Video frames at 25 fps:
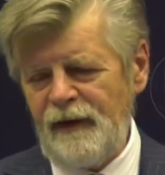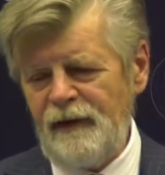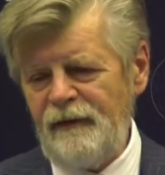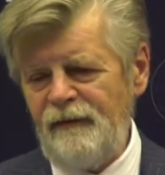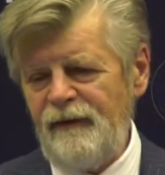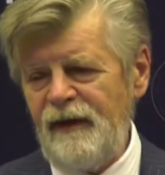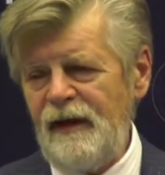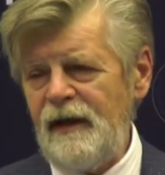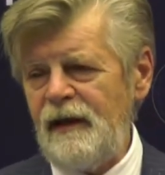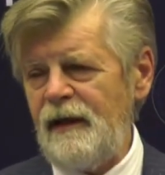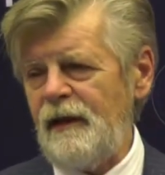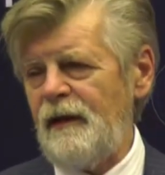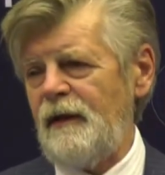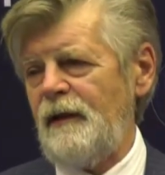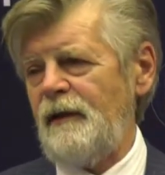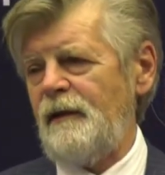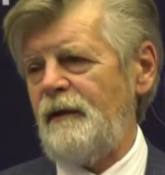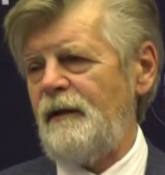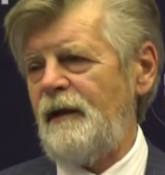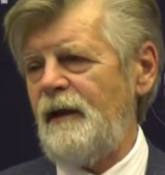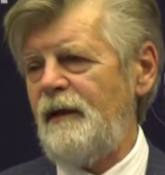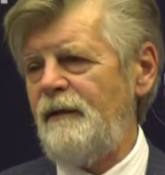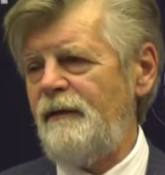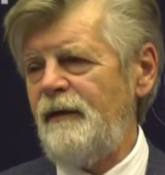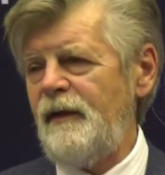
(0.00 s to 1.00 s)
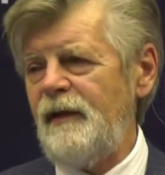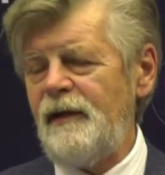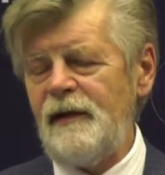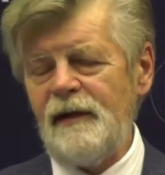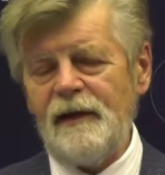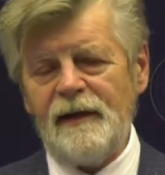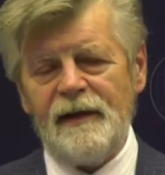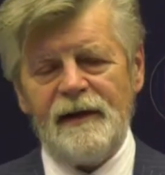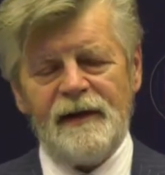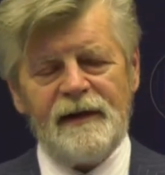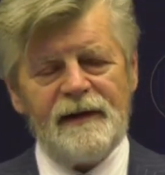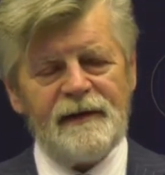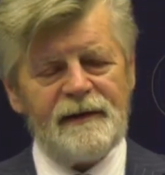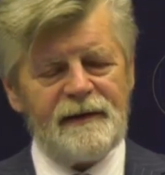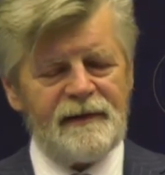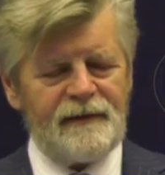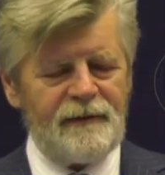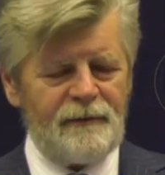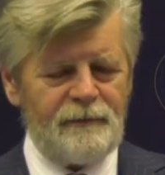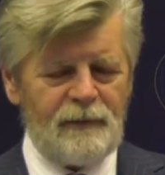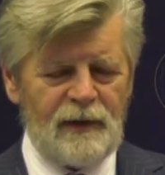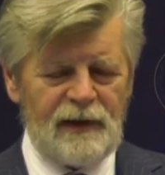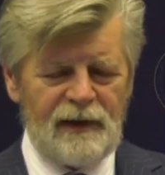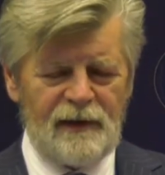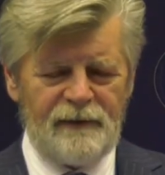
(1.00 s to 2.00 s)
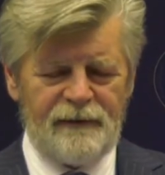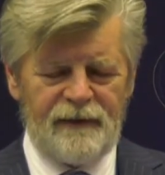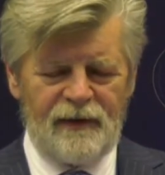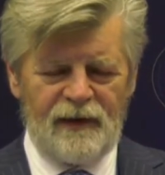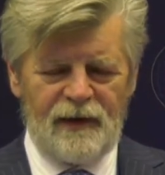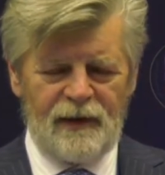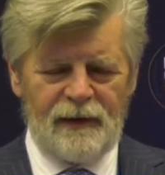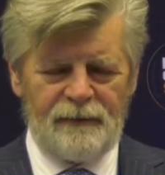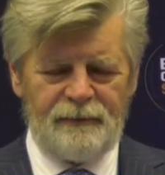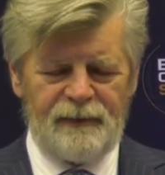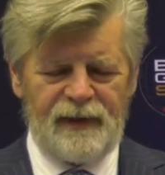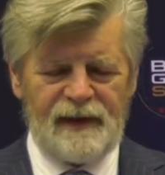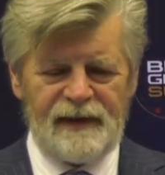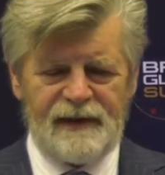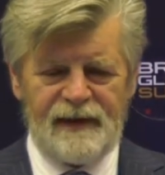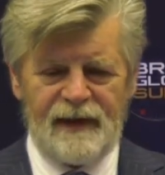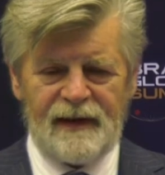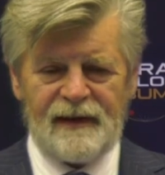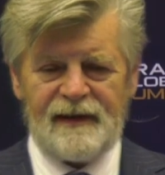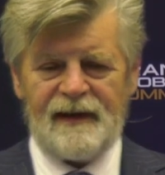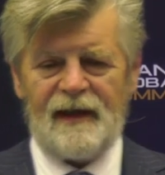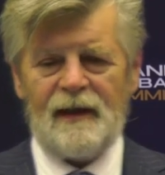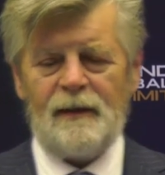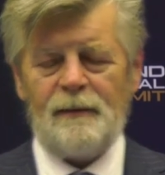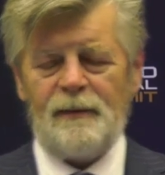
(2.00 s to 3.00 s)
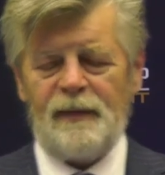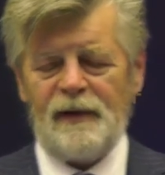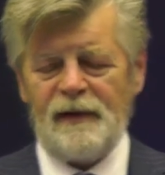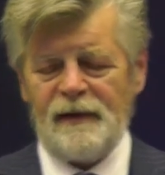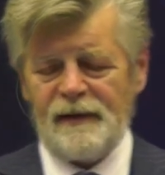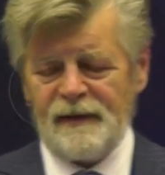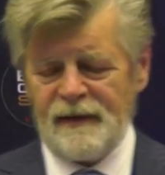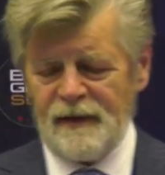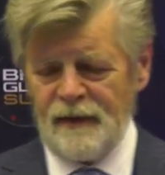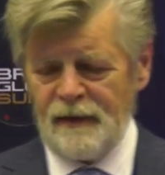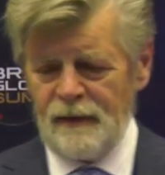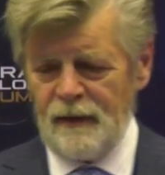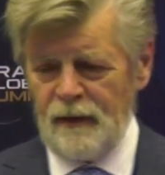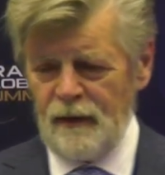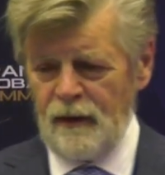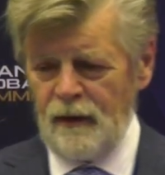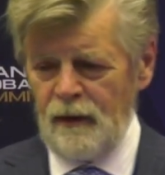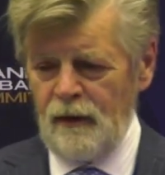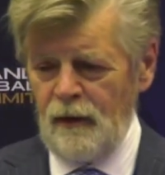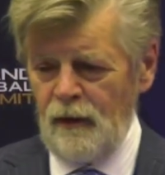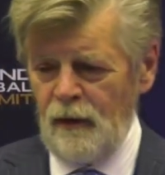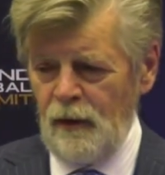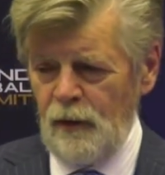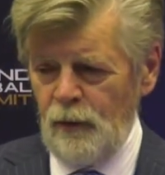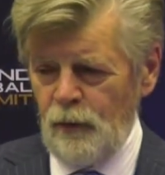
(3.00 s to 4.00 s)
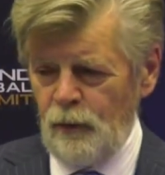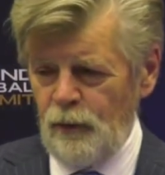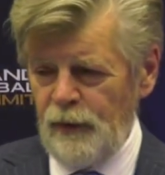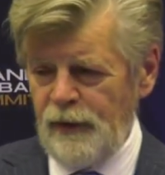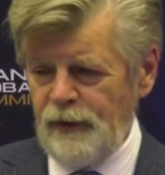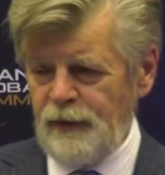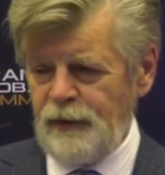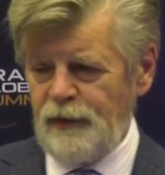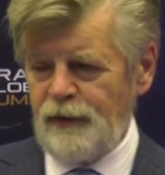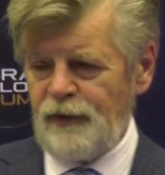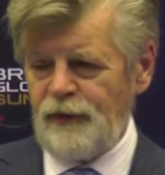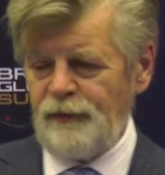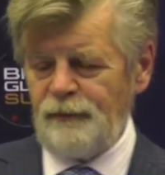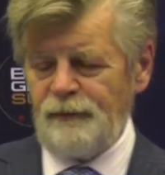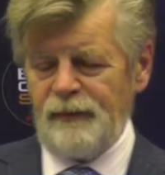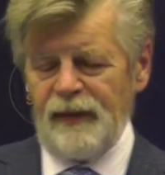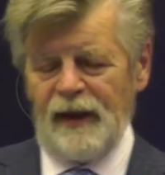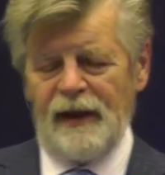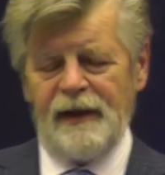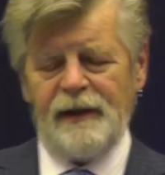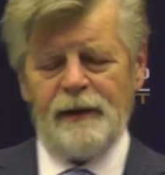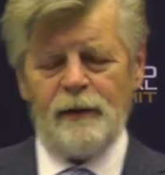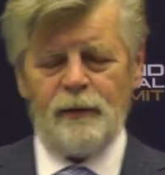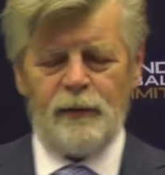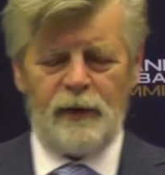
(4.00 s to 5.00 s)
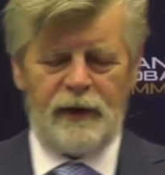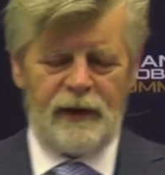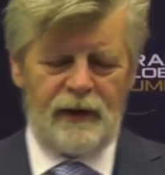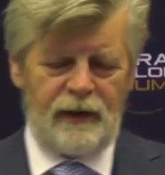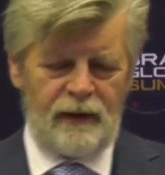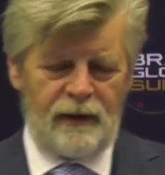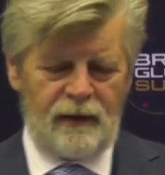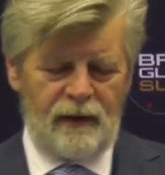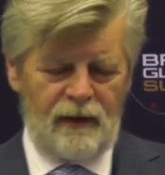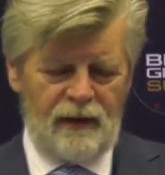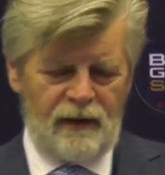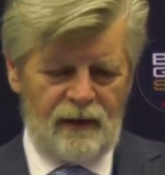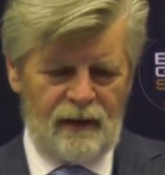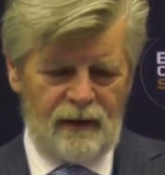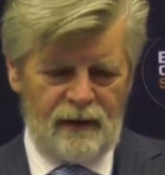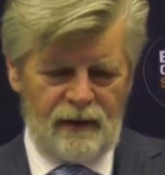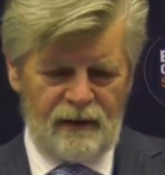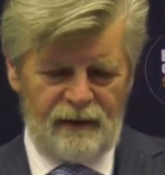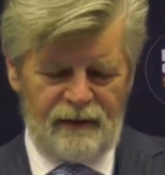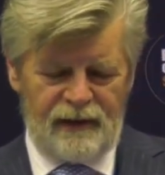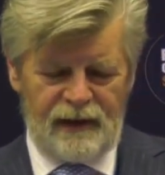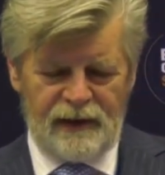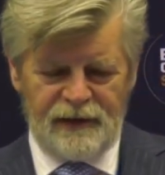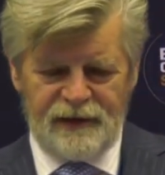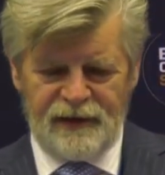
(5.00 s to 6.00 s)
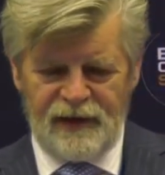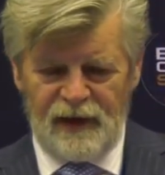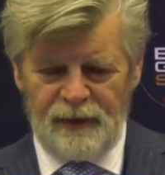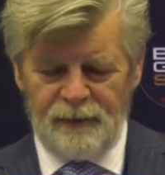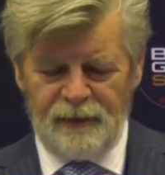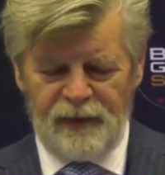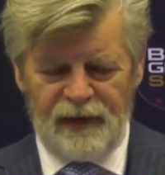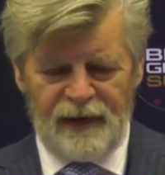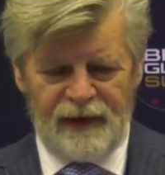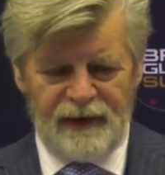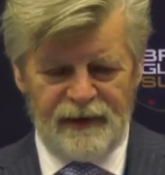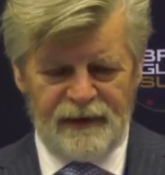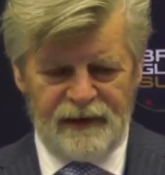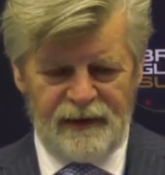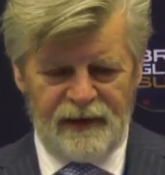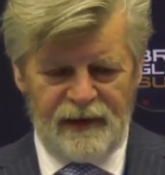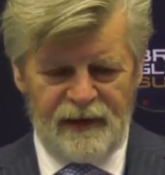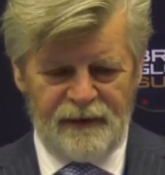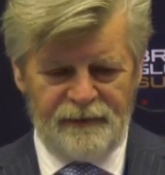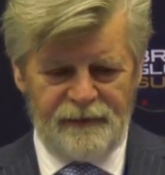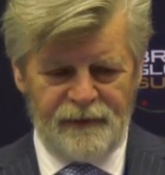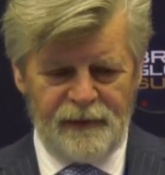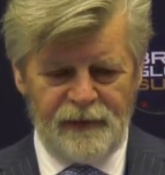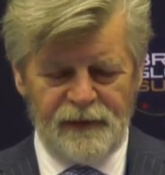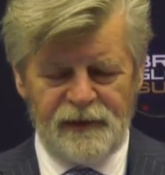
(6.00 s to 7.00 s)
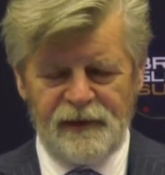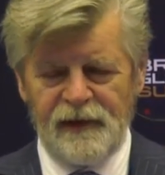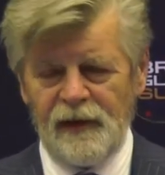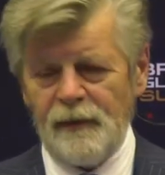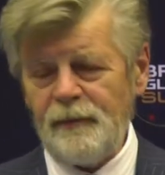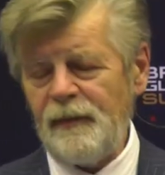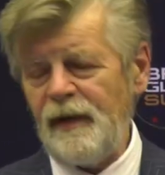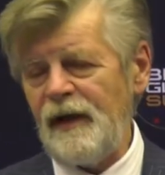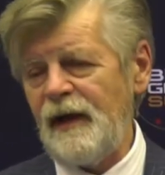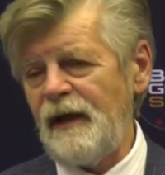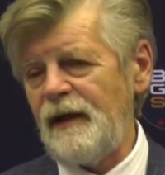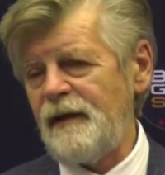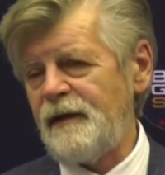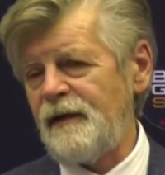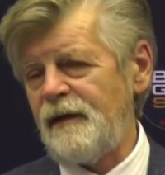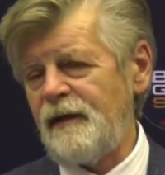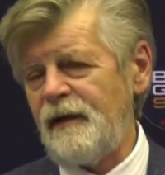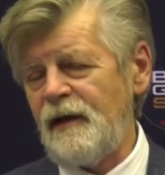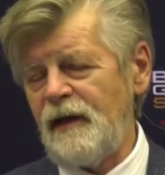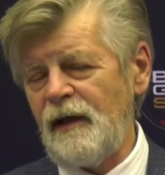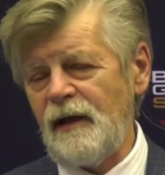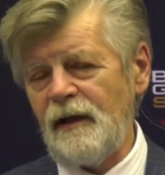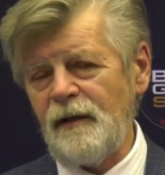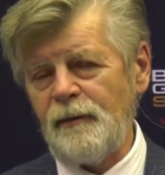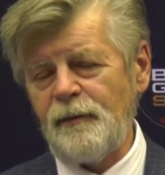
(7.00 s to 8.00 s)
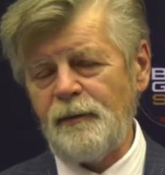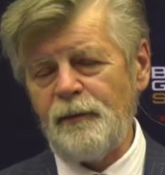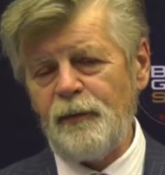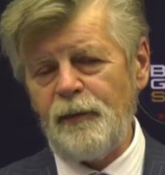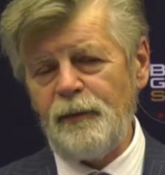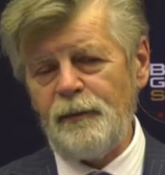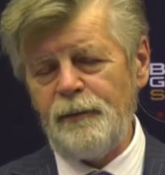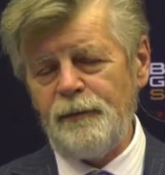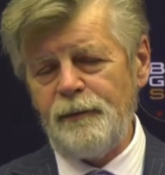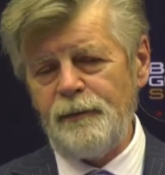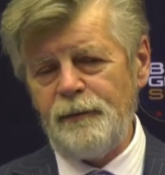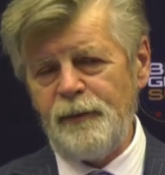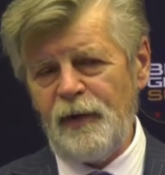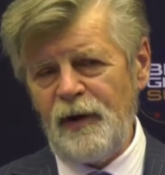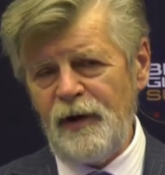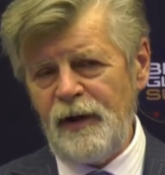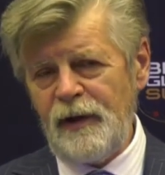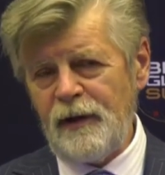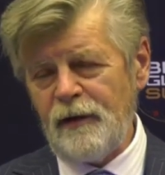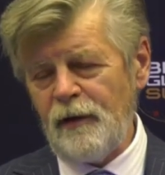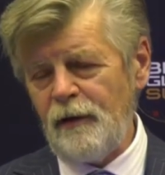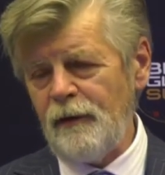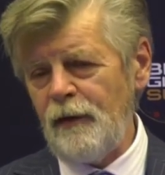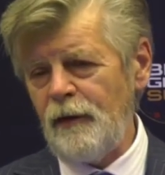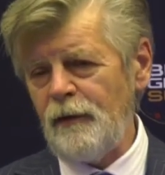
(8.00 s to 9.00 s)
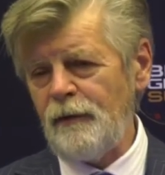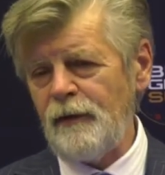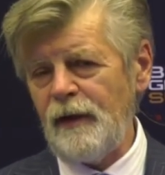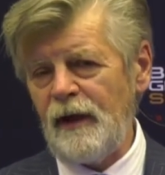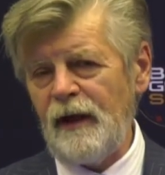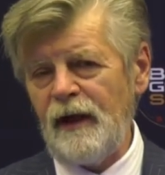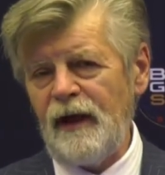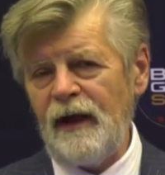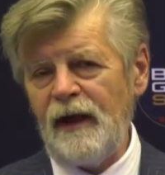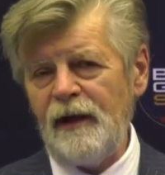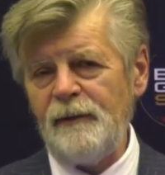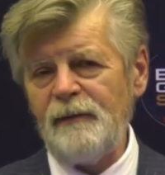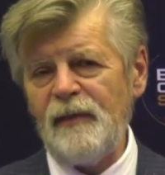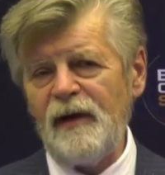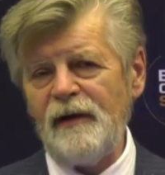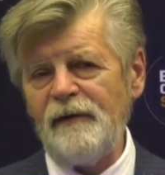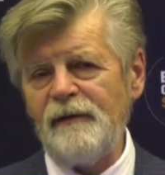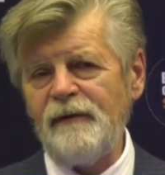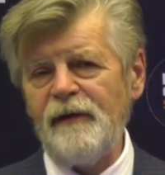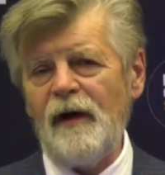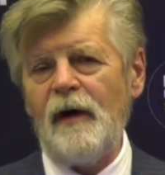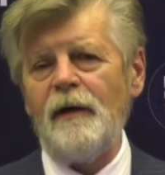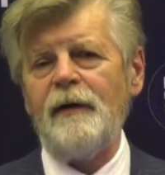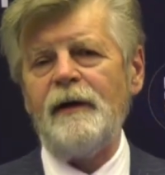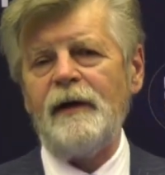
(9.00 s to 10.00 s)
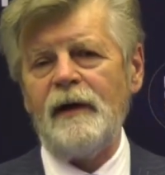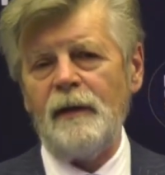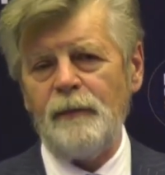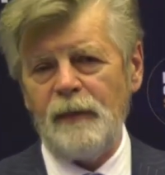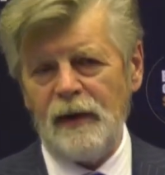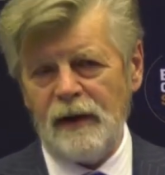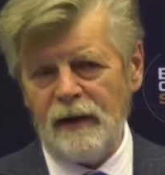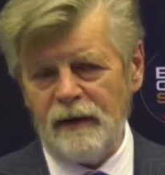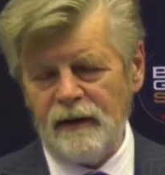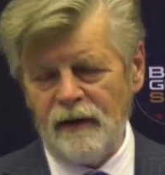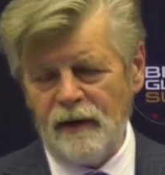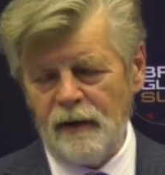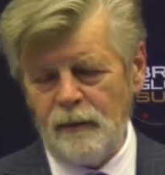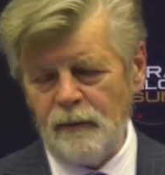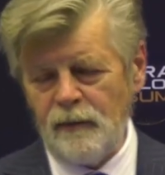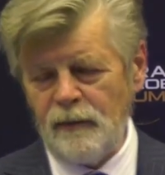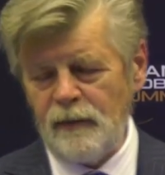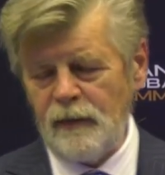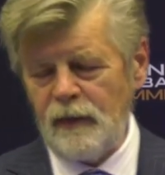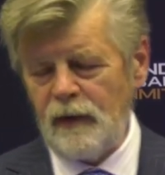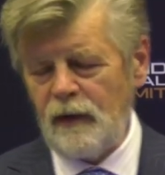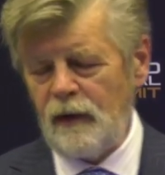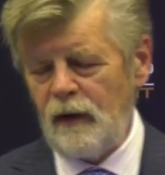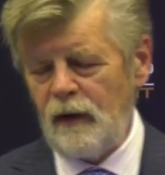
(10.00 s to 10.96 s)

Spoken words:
Nvidia. Nvidia is one of our best examples, which, by the way, their share price have surpassed their pre-corona high by far in the meantime.